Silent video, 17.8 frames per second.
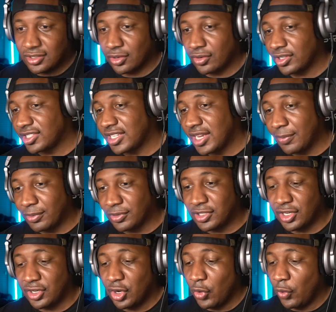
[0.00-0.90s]
Chris
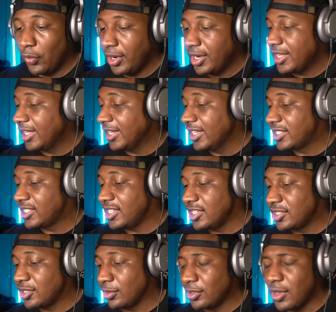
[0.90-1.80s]
Stapleton, what are you
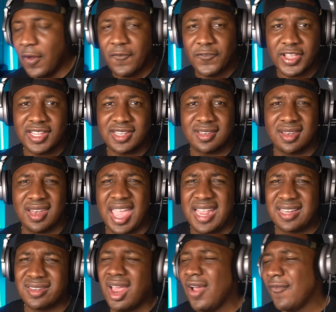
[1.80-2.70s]
listening to? Don't forget to
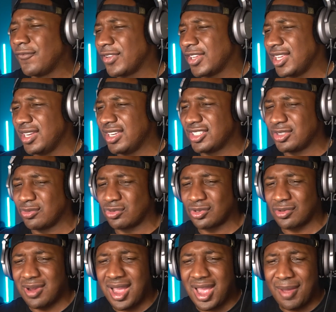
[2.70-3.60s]
like, don't forget to
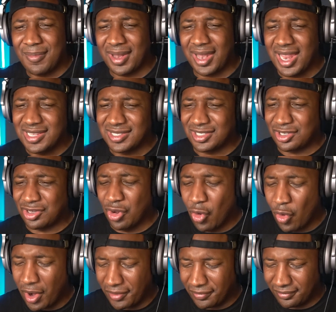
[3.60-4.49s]
subscribe, and let's
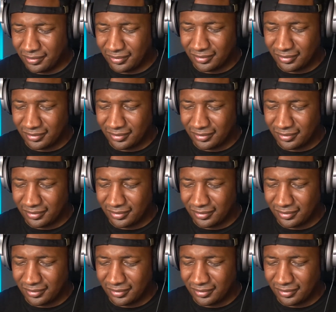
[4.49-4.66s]
do it.